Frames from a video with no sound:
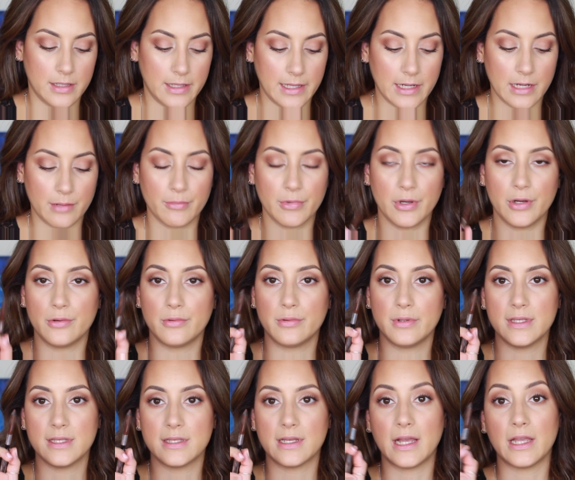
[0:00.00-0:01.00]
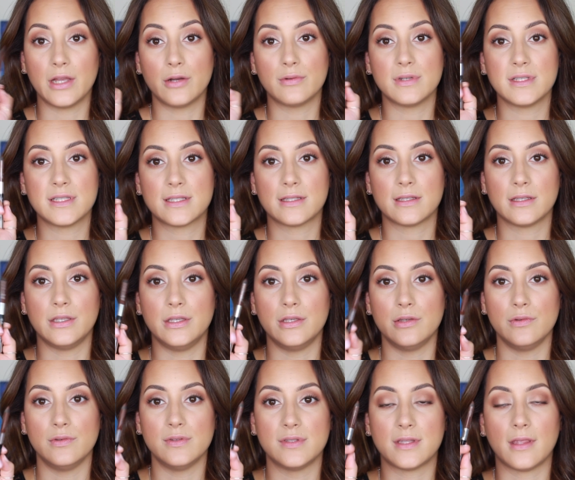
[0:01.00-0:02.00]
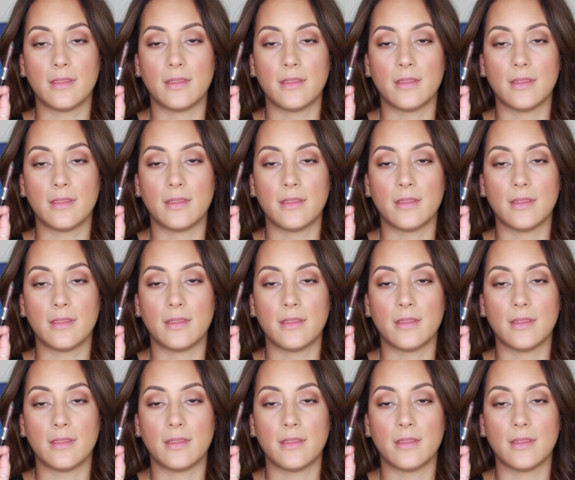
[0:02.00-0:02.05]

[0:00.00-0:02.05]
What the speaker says: And I always use